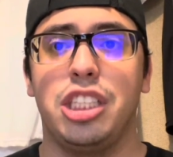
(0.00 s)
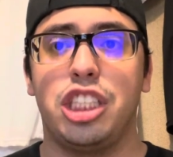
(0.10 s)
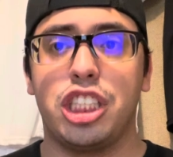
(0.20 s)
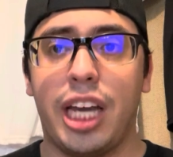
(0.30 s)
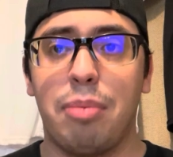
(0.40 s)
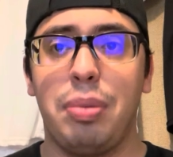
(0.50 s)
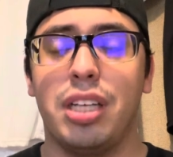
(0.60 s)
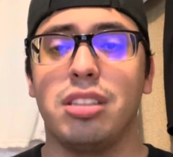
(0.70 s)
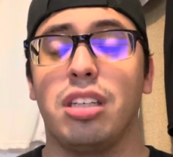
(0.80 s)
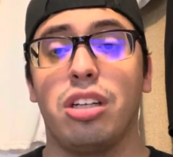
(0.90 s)

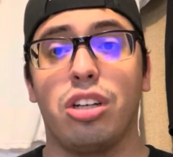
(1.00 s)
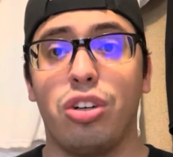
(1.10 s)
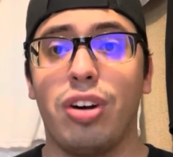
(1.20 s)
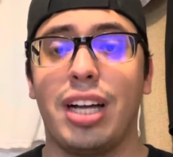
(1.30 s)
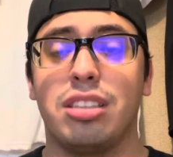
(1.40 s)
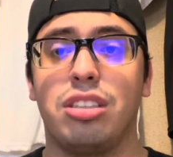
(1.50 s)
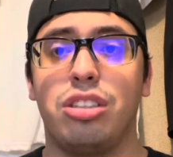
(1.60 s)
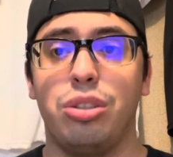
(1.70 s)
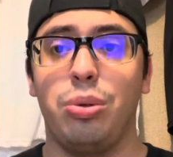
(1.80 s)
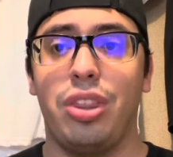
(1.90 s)
champions. Congrats
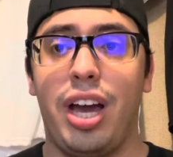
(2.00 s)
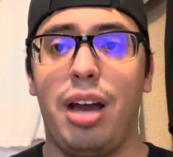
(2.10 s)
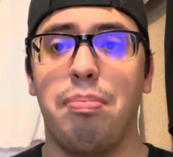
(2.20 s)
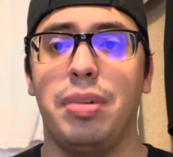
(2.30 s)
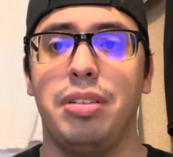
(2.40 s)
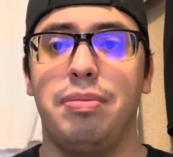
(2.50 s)
to them.